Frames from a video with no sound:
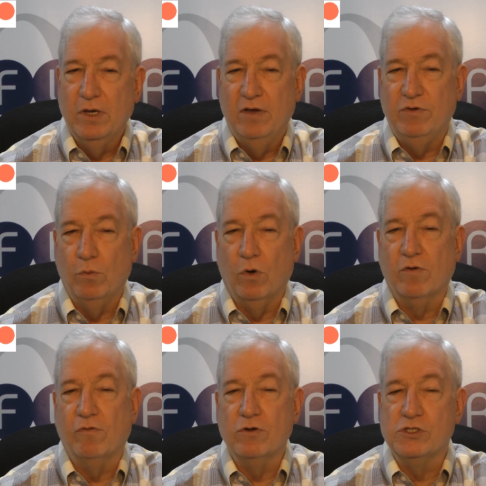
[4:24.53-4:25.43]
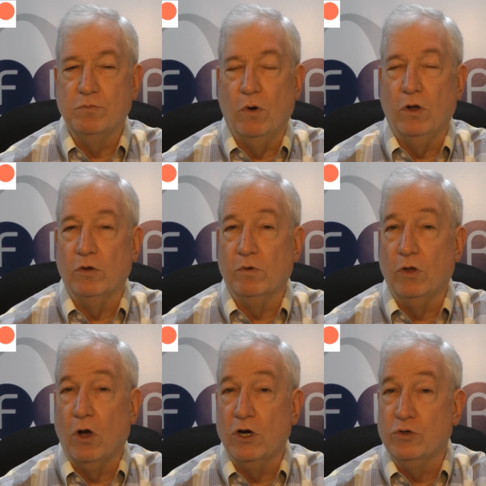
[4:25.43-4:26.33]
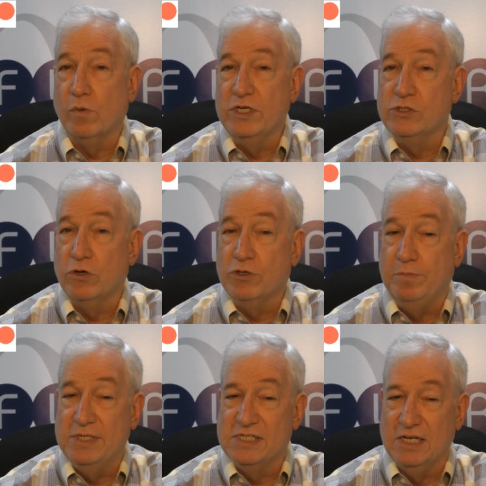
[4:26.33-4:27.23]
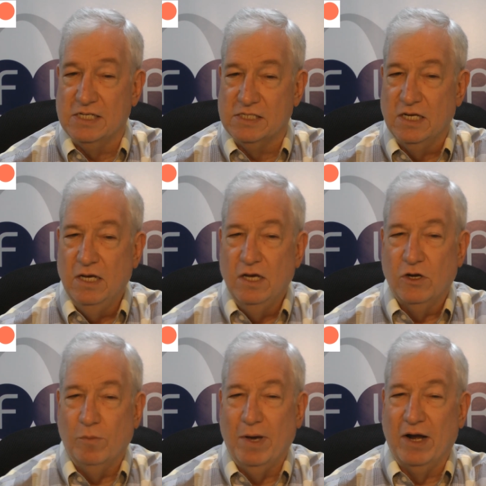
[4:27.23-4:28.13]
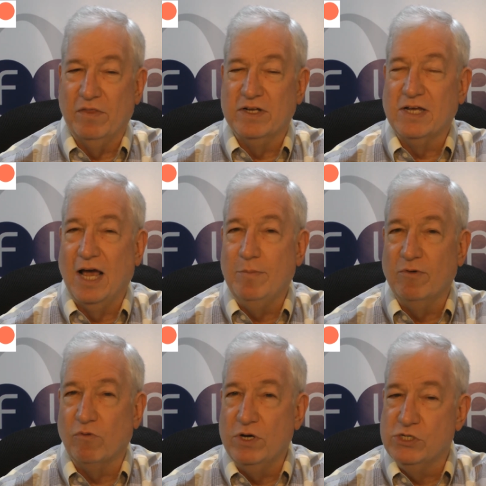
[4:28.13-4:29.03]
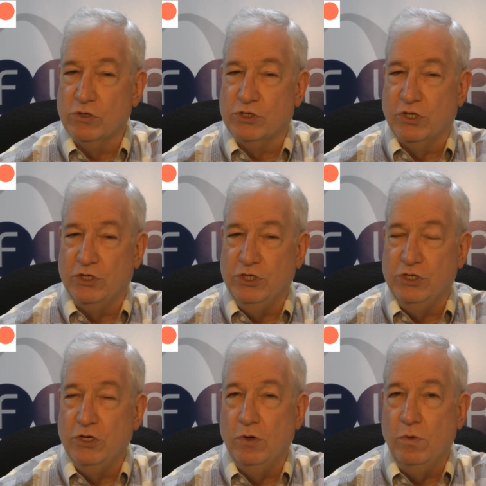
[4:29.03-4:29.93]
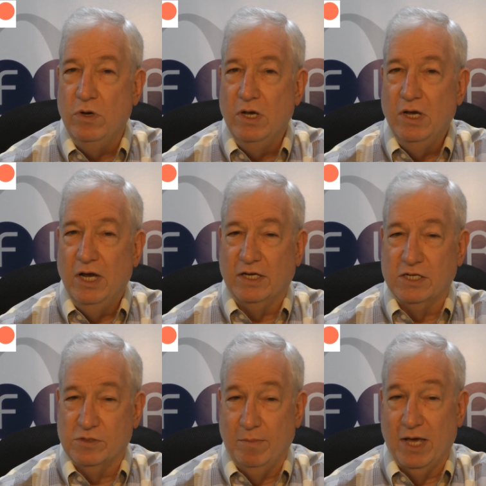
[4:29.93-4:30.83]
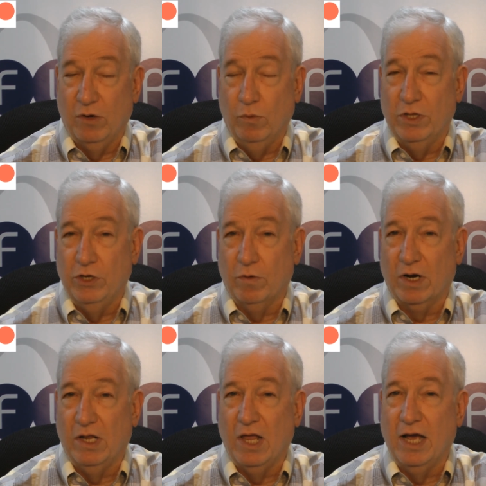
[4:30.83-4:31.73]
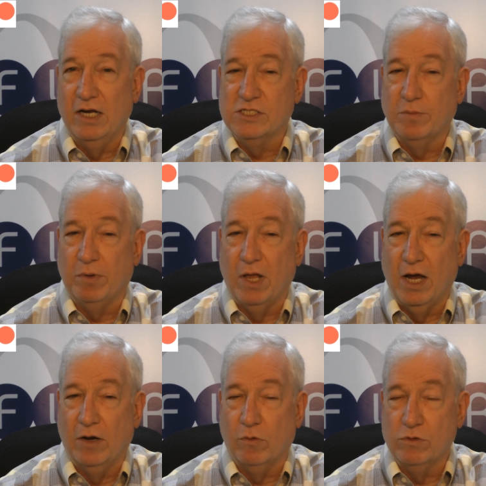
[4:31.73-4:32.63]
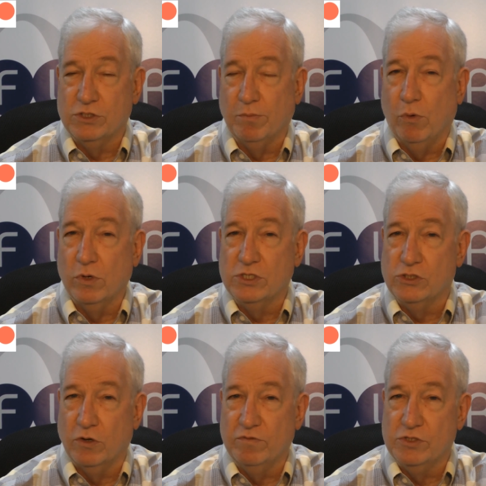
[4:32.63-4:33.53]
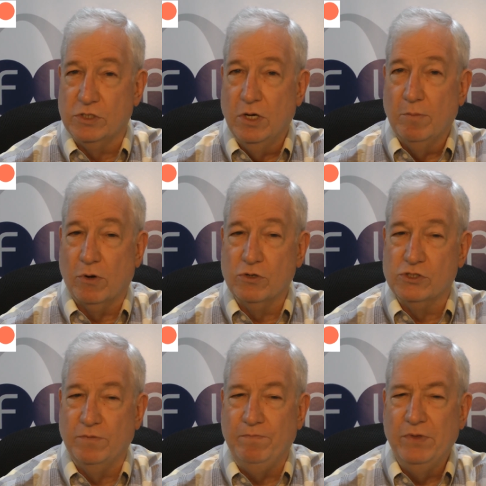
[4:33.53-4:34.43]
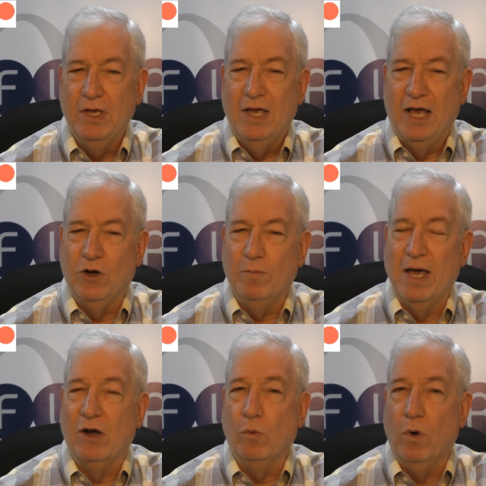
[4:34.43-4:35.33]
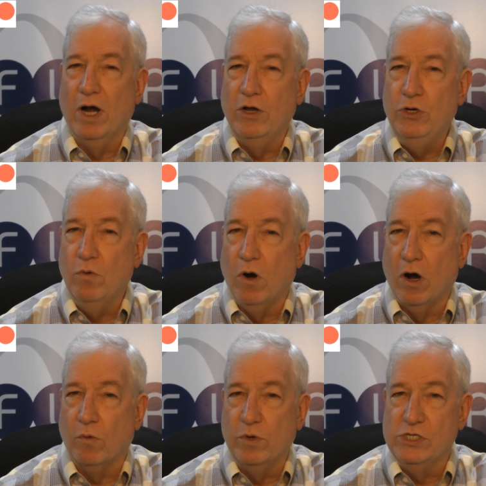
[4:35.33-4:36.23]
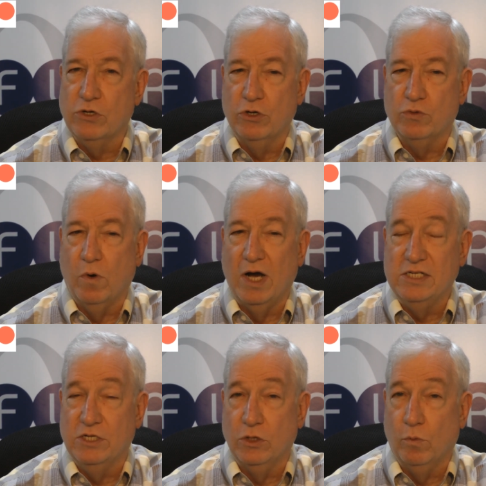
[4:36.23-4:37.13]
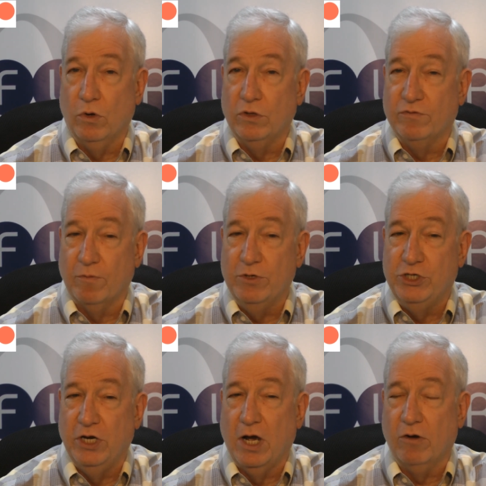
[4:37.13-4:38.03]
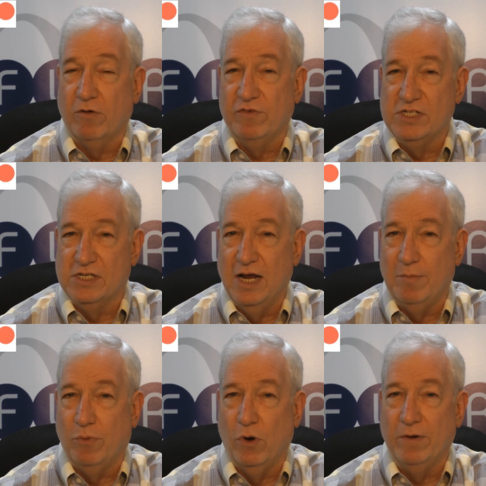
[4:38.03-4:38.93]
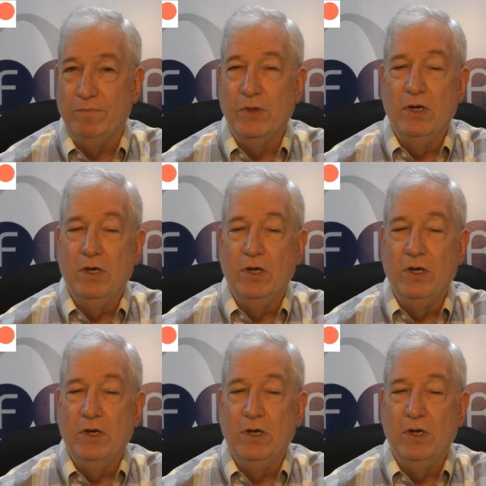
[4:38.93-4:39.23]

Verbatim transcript: if you work for a small or a large research business, no matter the type of research that you do, it doesn't matter whether you're a client, a supplier, or a support service person, and no matter where you are research-wise in the world from a geography standpoint,